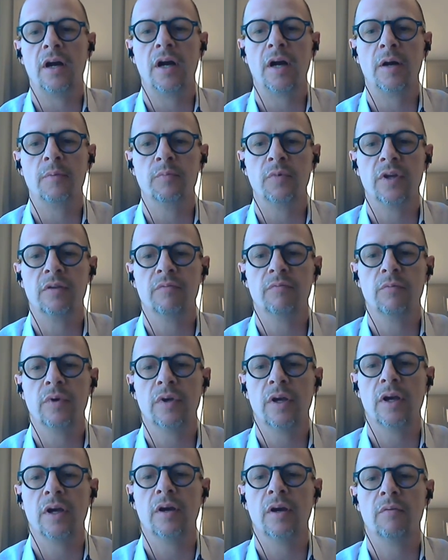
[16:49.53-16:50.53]
I've
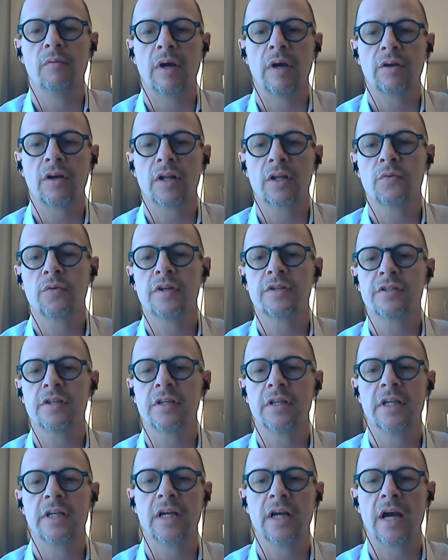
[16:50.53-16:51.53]
got a
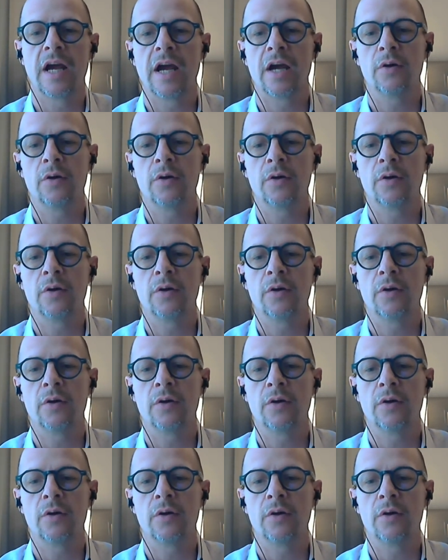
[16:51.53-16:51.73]
question here.